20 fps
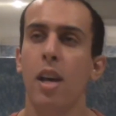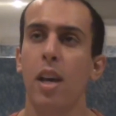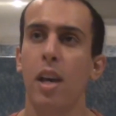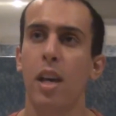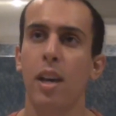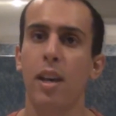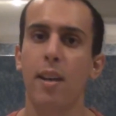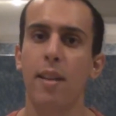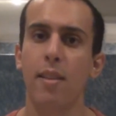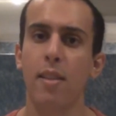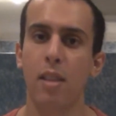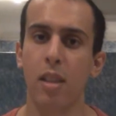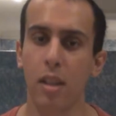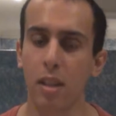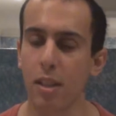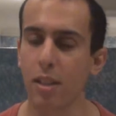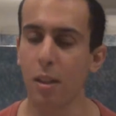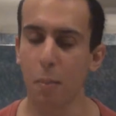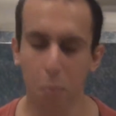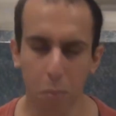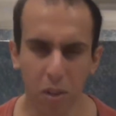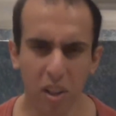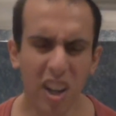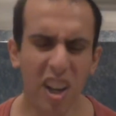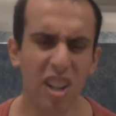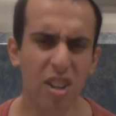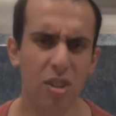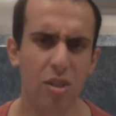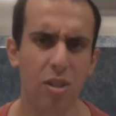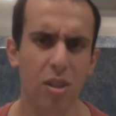And the
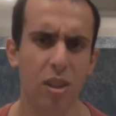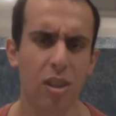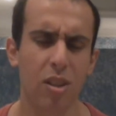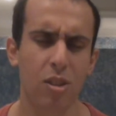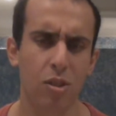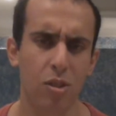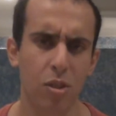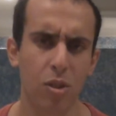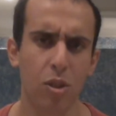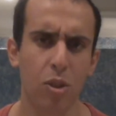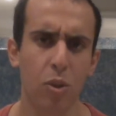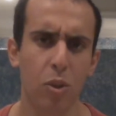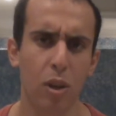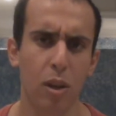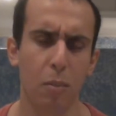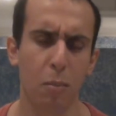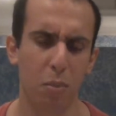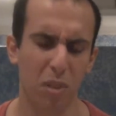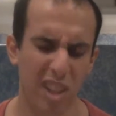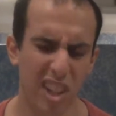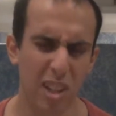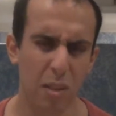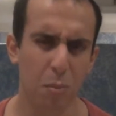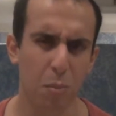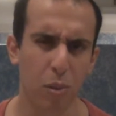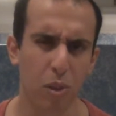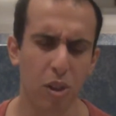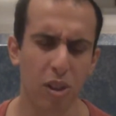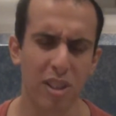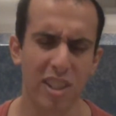plot to
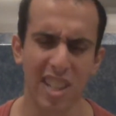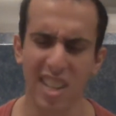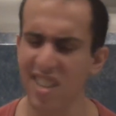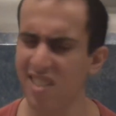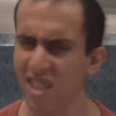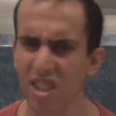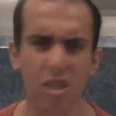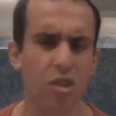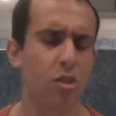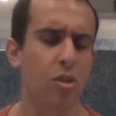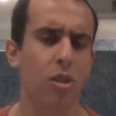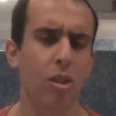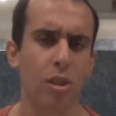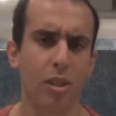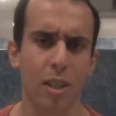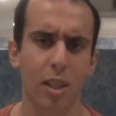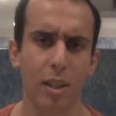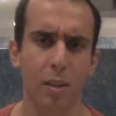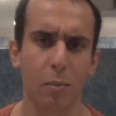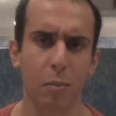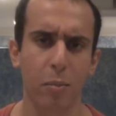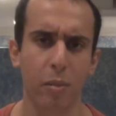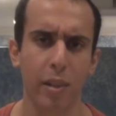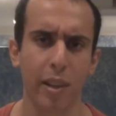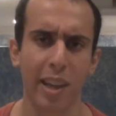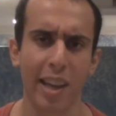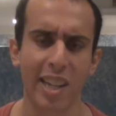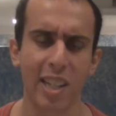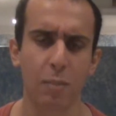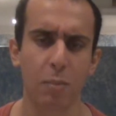Bloodborne isn't so
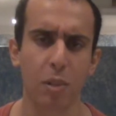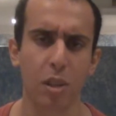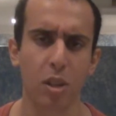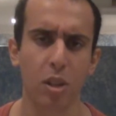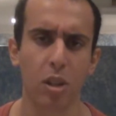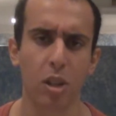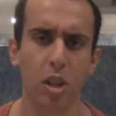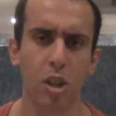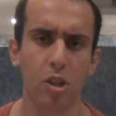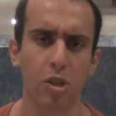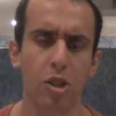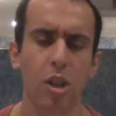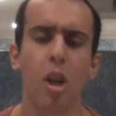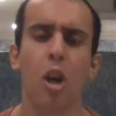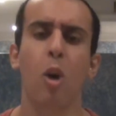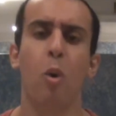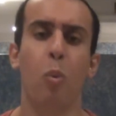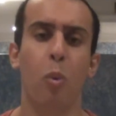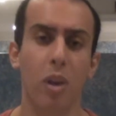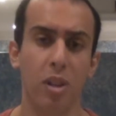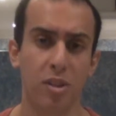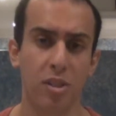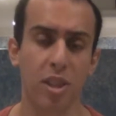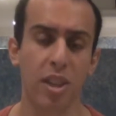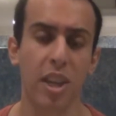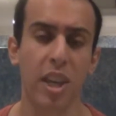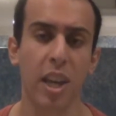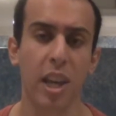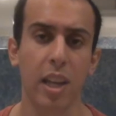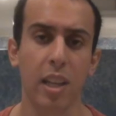complex because, once
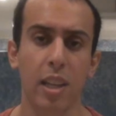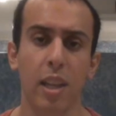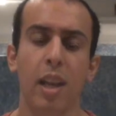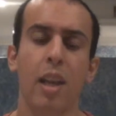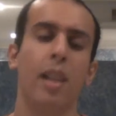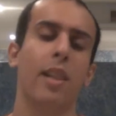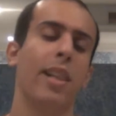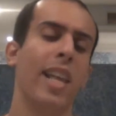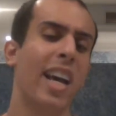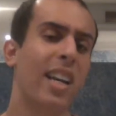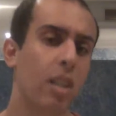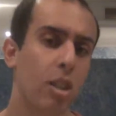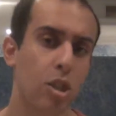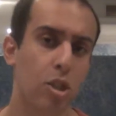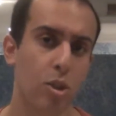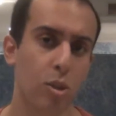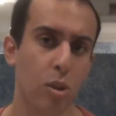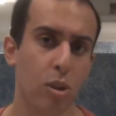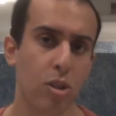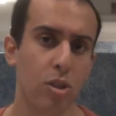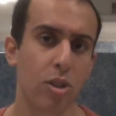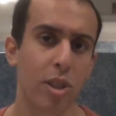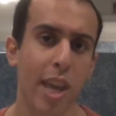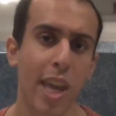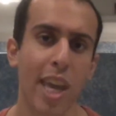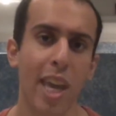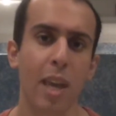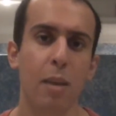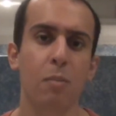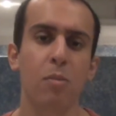again, like the Souls
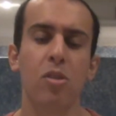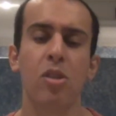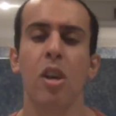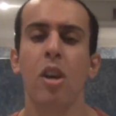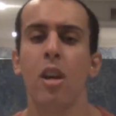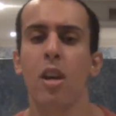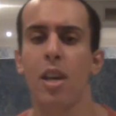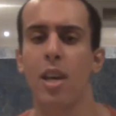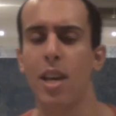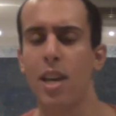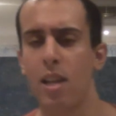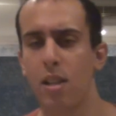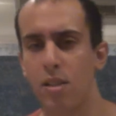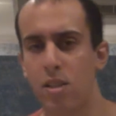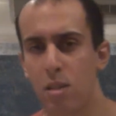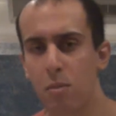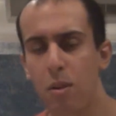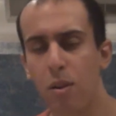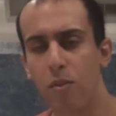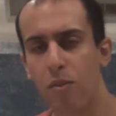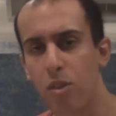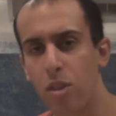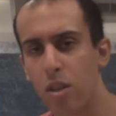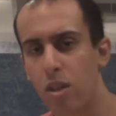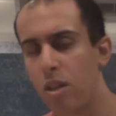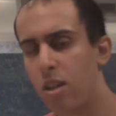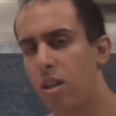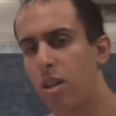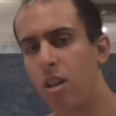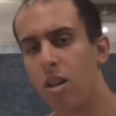games and some of
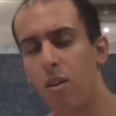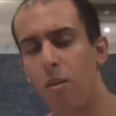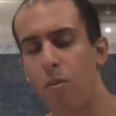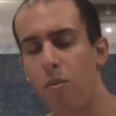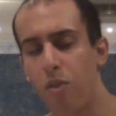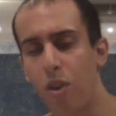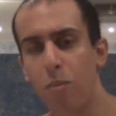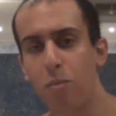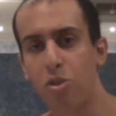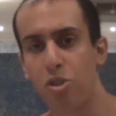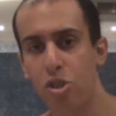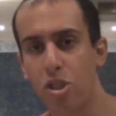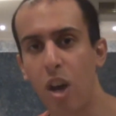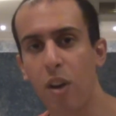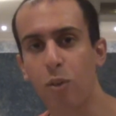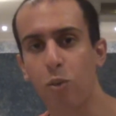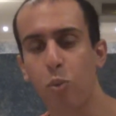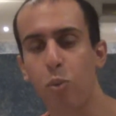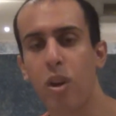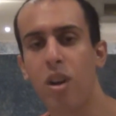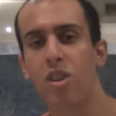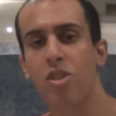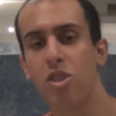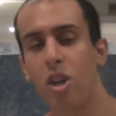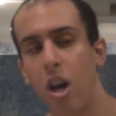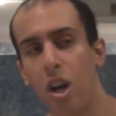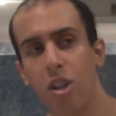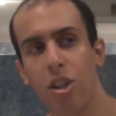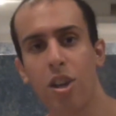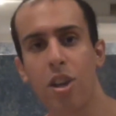the From Software's
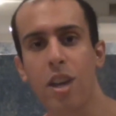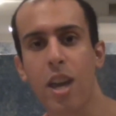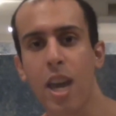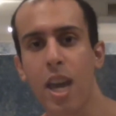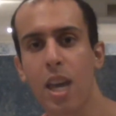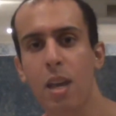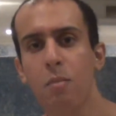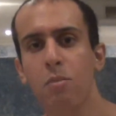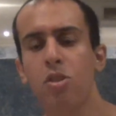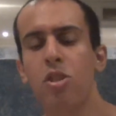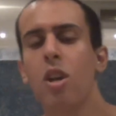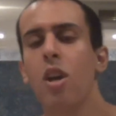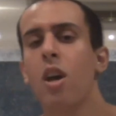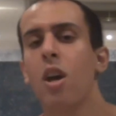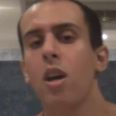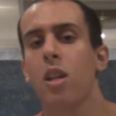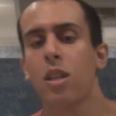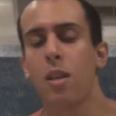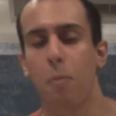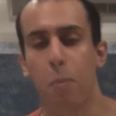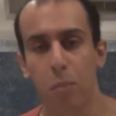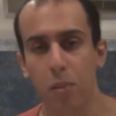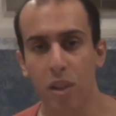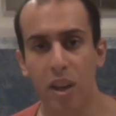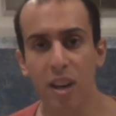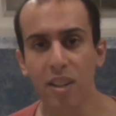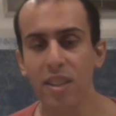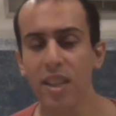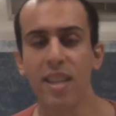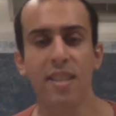other games, the
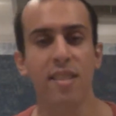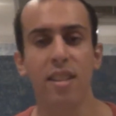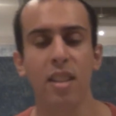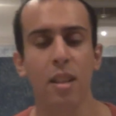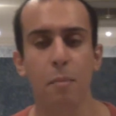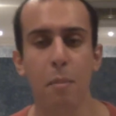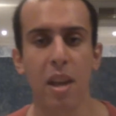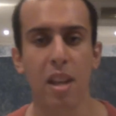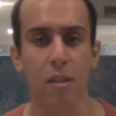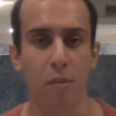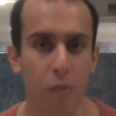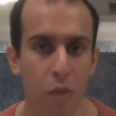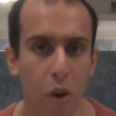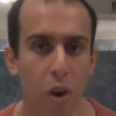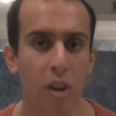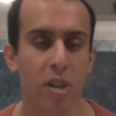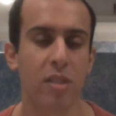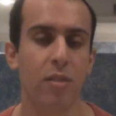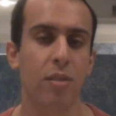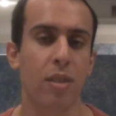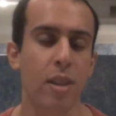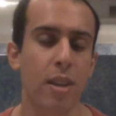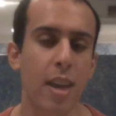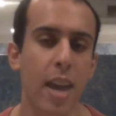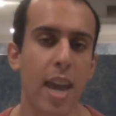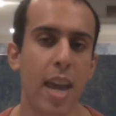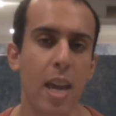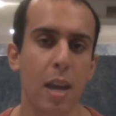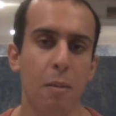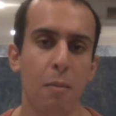plot isn't the main focus of the
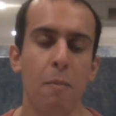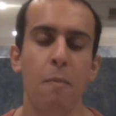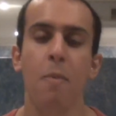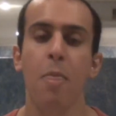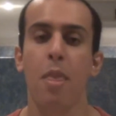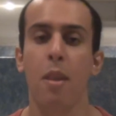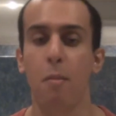game.